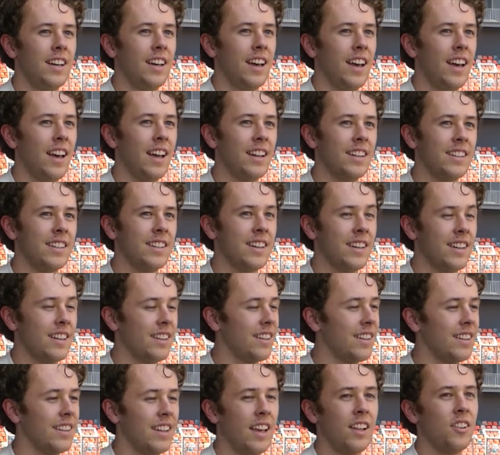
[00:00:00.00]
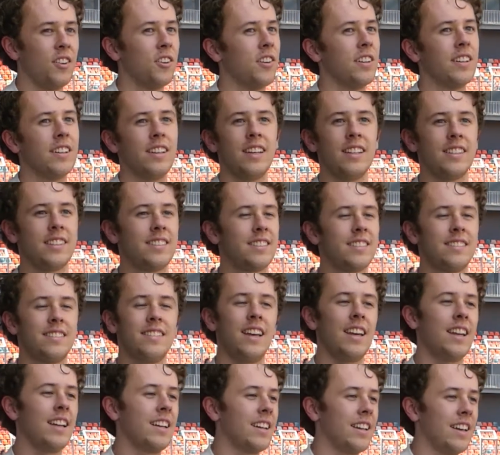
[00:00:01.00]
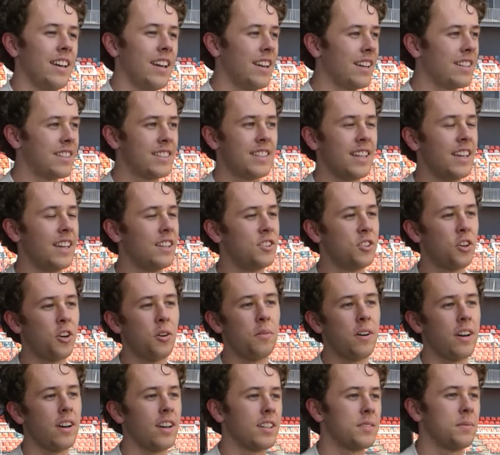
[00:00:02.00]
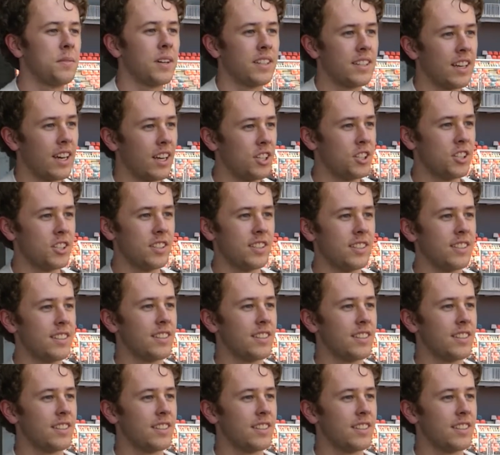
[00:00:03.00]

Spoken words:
And it exceeds all my expectations.